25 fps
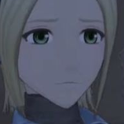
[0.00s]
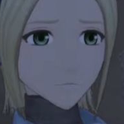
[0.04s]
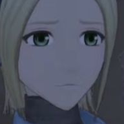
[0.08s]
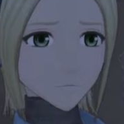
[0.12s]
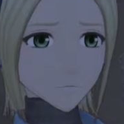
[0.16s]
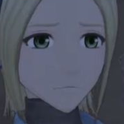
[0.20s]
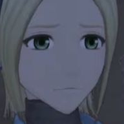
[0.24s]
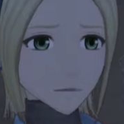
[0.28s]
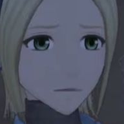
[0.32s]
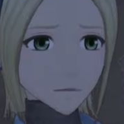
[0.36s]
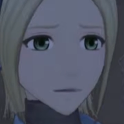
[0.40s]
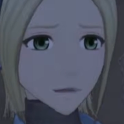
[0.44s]
I'm
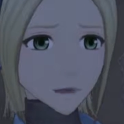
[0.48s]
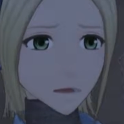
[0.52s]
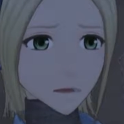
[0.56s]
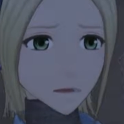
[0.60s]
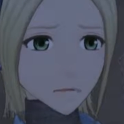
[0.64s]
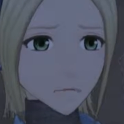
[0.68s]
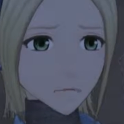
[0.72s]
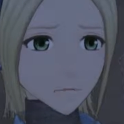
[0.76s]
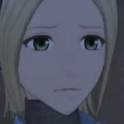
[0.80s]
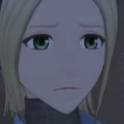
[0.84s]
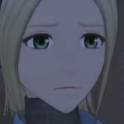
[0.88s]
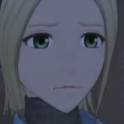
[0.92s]
sorry to
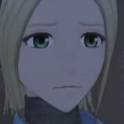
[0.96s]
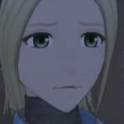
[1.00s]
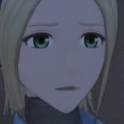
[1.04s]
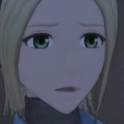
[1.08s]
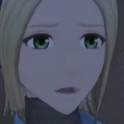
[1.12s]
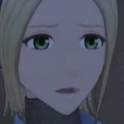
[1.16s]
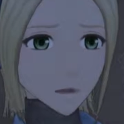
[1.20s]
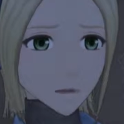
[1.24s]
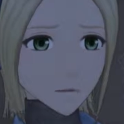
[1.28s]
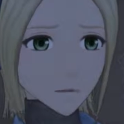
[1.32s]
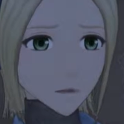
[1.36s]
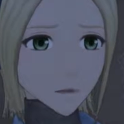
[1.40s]
keep you. I
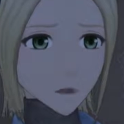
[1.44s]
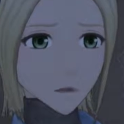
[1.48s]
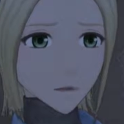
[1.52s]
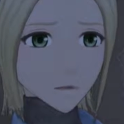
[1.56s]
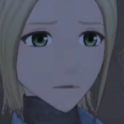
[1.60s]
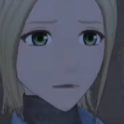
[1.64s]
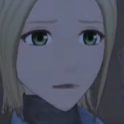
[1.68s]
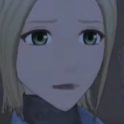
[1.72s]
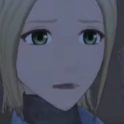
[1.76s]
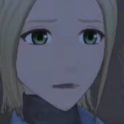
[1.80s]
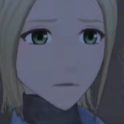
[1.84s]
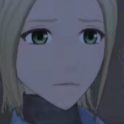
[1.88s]
know you've got a
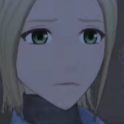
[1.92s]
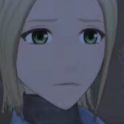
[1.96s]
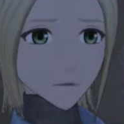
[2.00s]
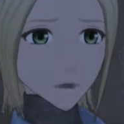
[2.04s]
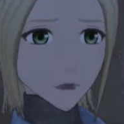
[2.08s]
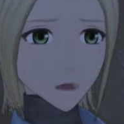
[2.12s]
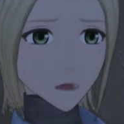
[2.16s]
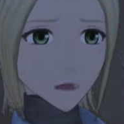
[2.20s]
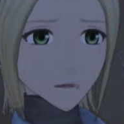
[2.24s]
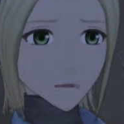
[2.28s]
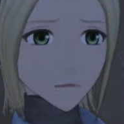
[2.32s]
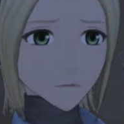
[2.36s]
squad to
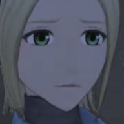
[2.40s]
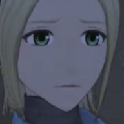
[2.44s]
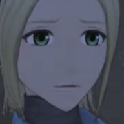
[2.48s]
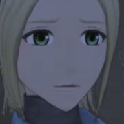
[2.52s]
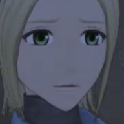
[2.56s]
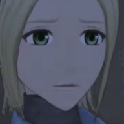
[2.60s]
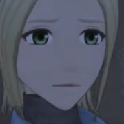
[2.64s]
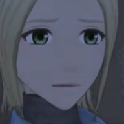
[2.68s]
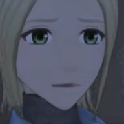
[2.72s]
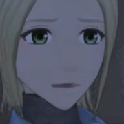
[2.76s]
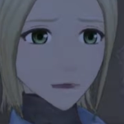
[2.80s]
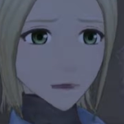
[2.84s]
run here.
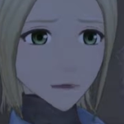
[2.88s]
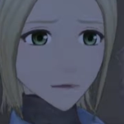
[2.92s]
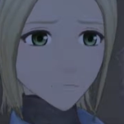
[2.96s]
